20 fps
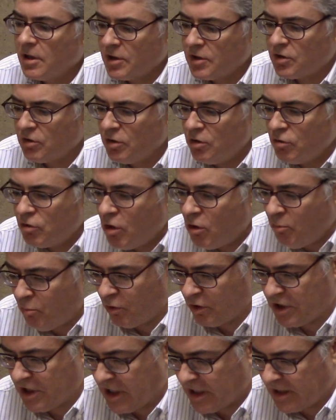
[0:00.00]
And so you
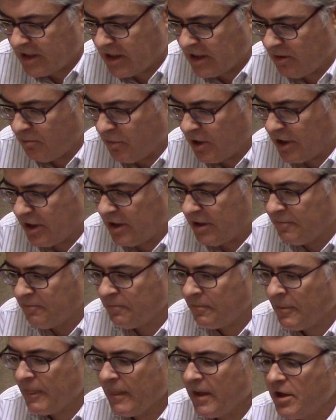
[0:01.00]
don't protect anybody.
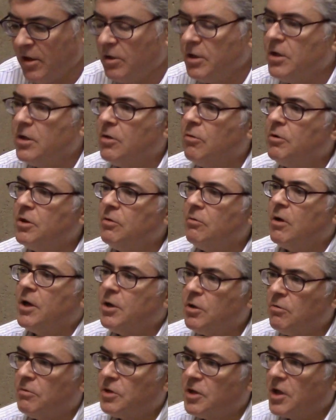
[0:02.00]
You
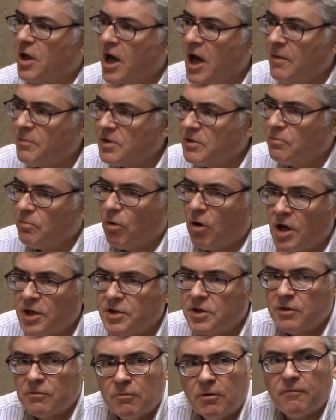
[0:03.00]
want to know what the cops in
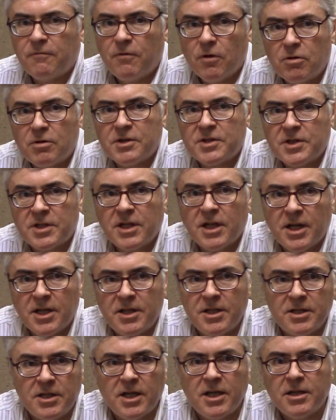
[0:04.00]
Boston were focusing
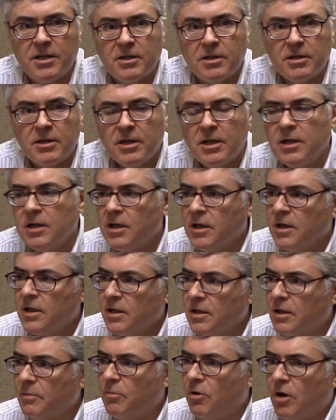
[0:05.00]
on the day the
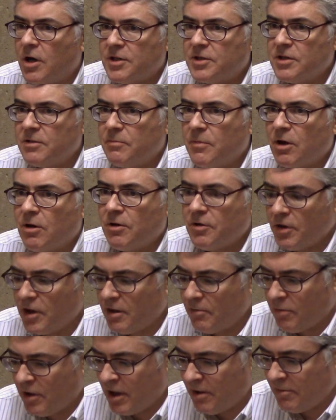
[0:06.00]
Boston
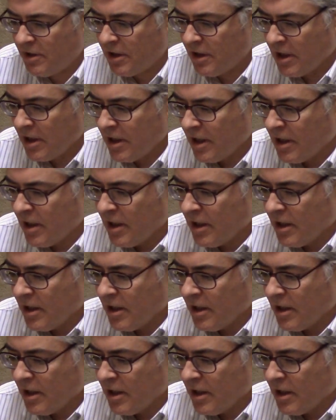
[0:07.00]
Marathon bombing?